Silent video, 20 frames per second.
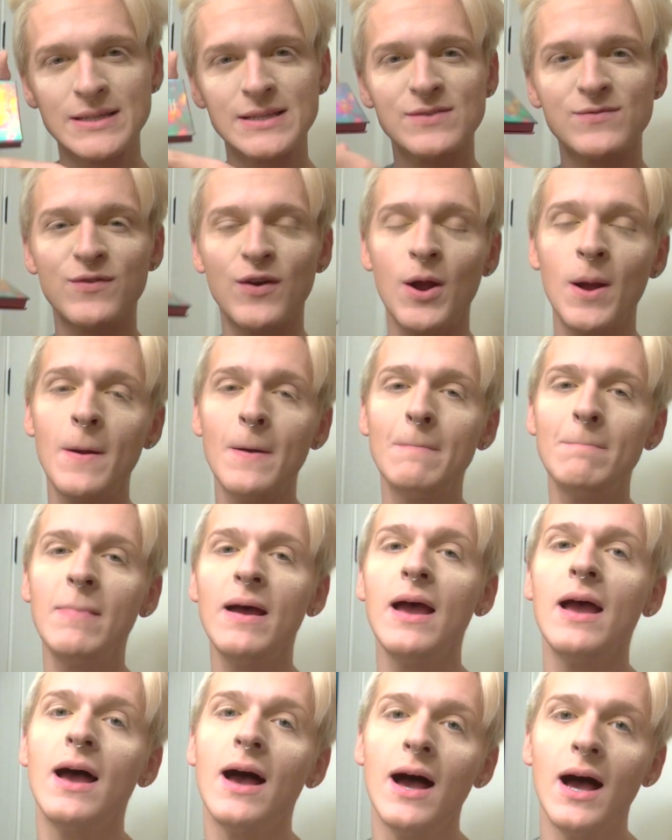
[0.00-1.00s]
It's from
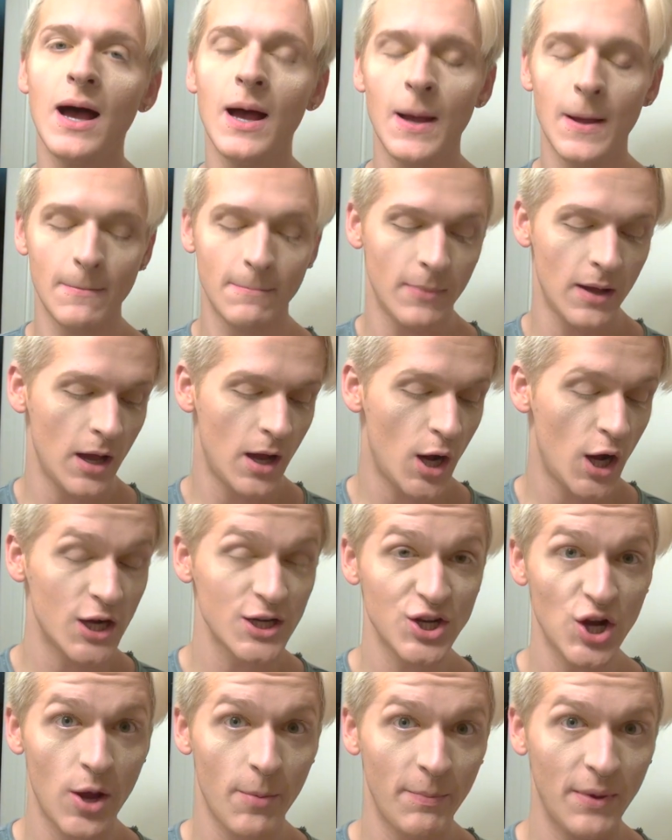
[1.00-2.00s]
um,
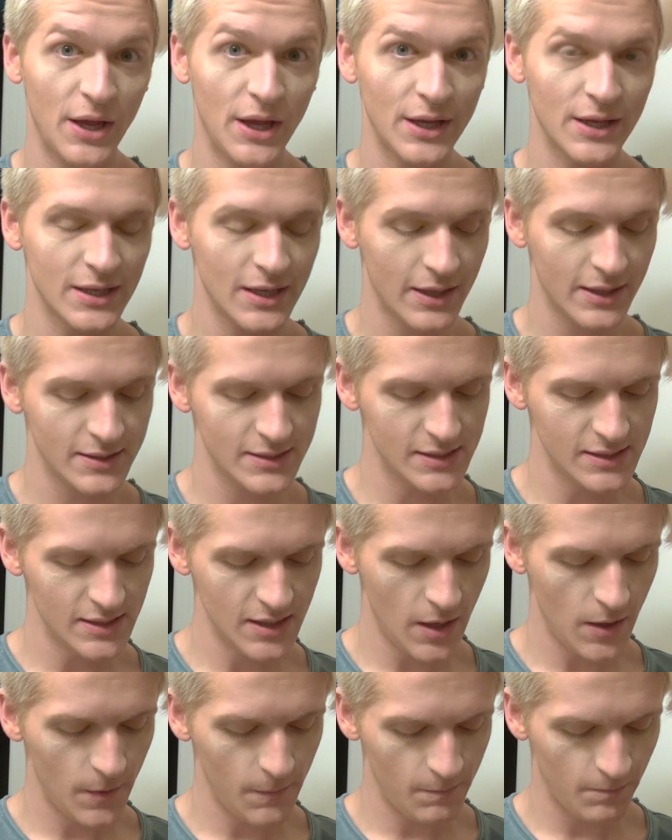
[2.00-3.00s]
Hot Topic.
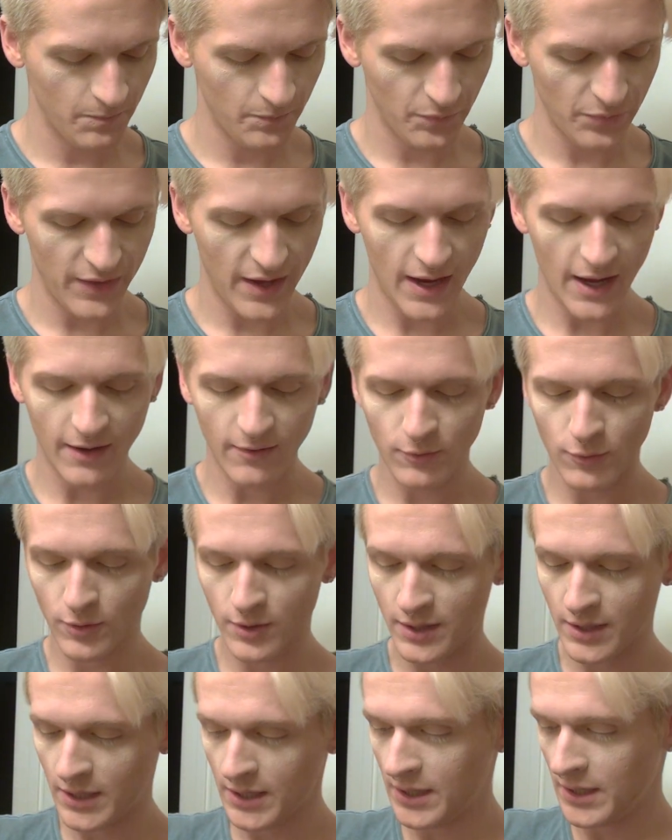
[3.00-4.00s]
So, they have
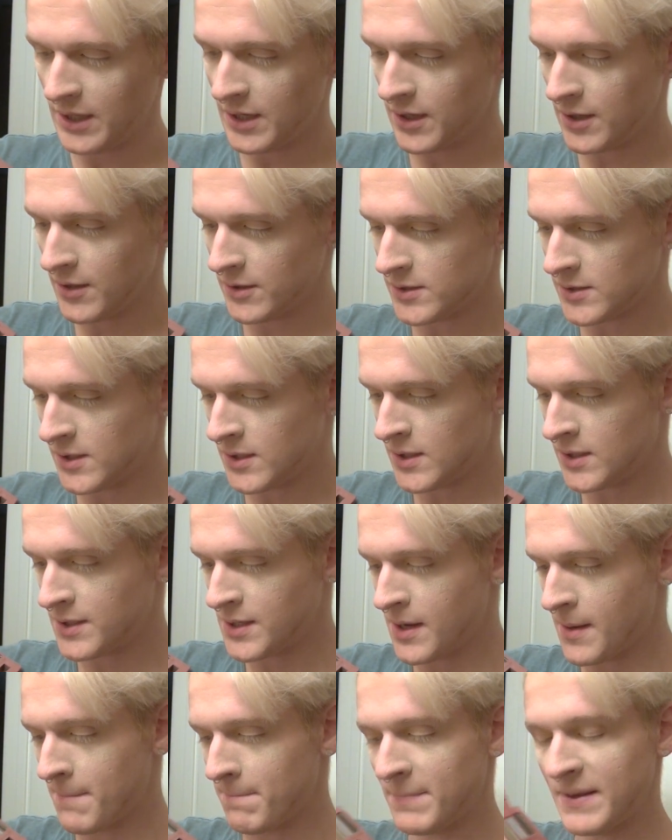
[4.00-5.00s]
one in here
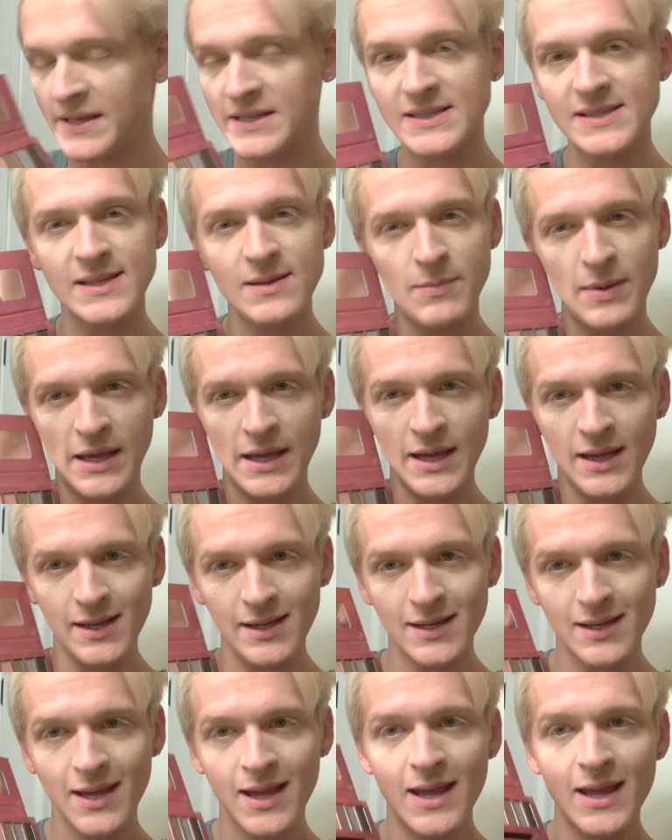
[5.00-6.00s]
called Pixie
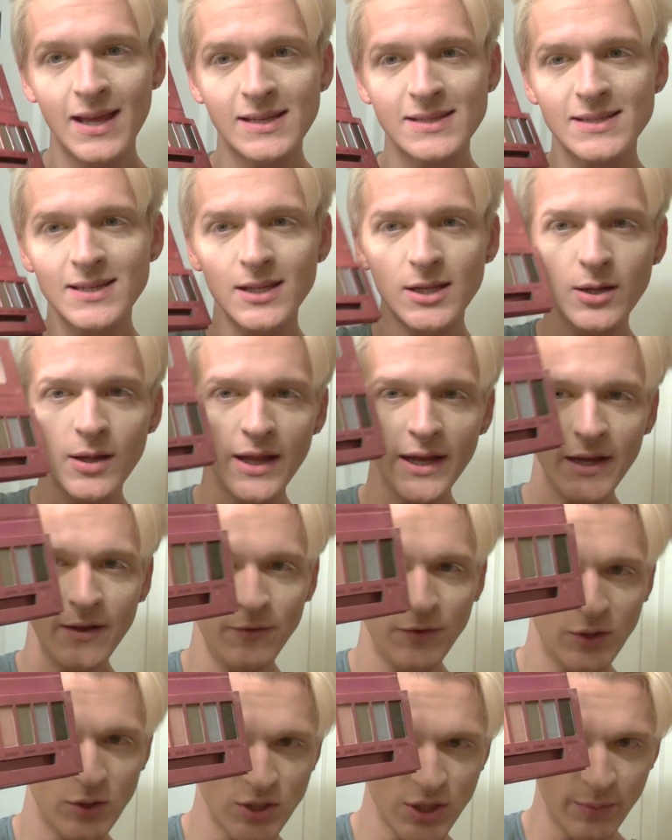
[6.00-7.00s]
Pink. It's a little like a
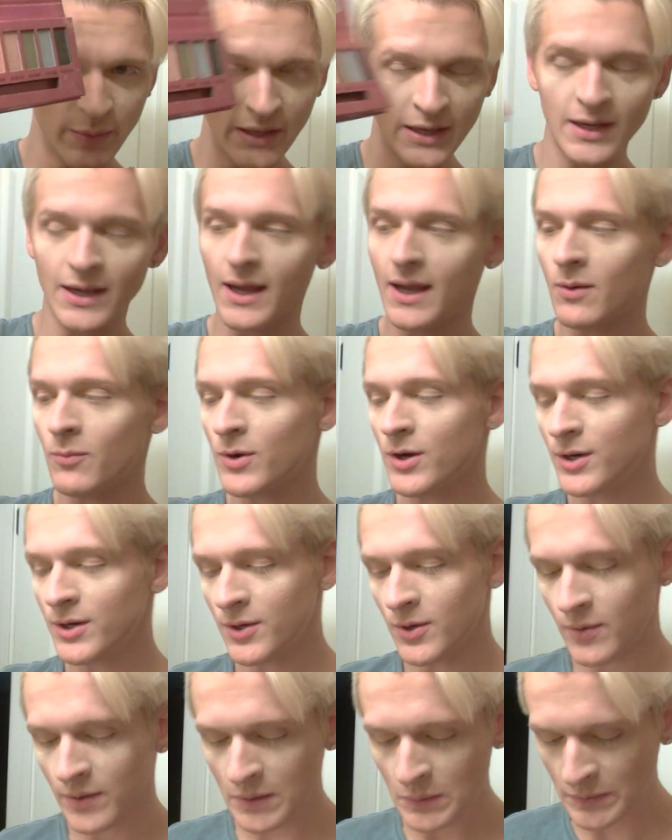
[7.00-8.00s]
fuchsia pink, and we're going to
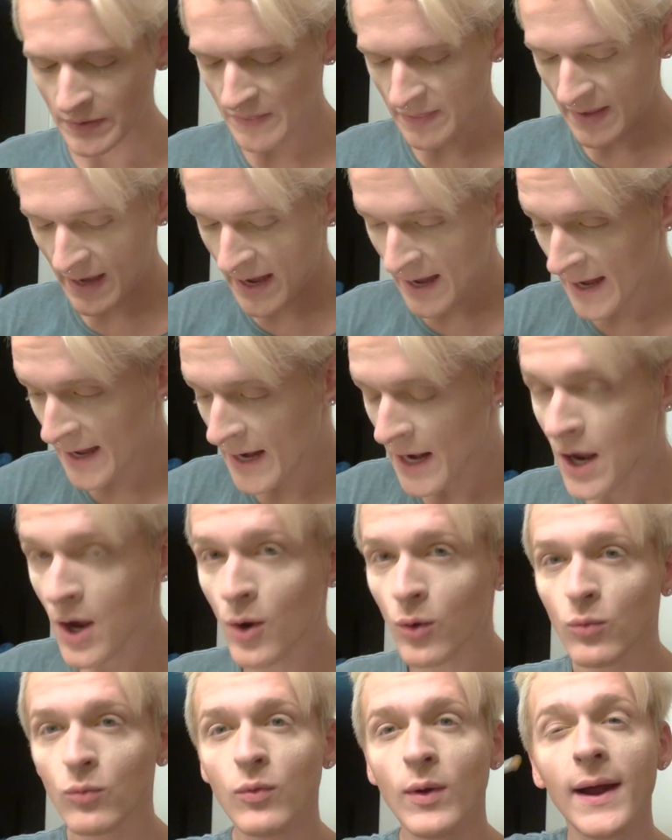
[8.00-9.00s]
go in with that
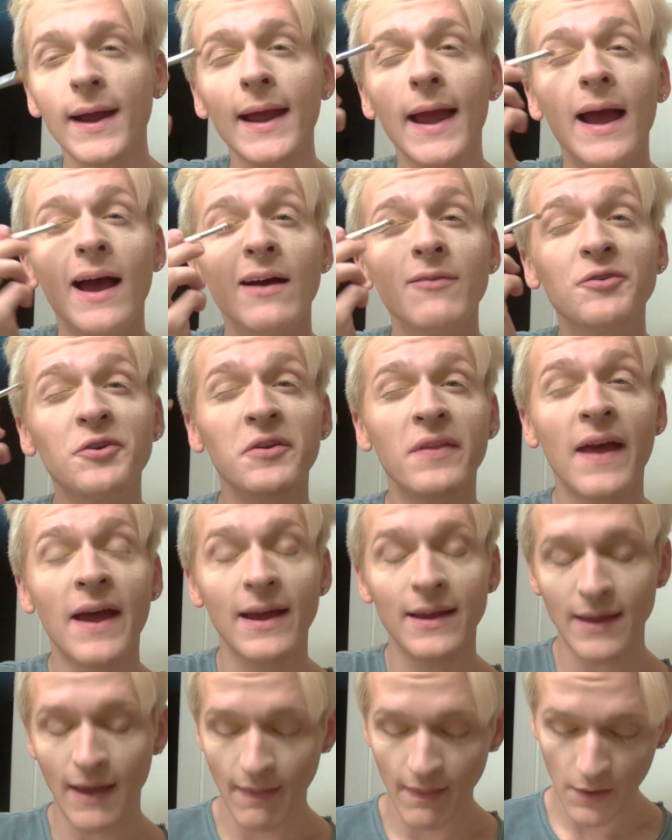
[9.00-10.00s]
right after
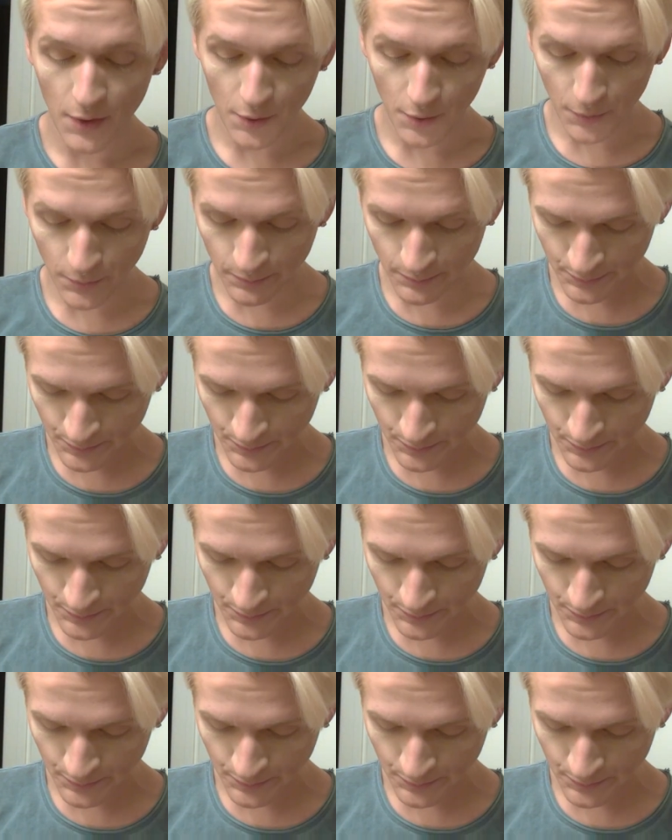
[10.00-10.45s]
that yellow.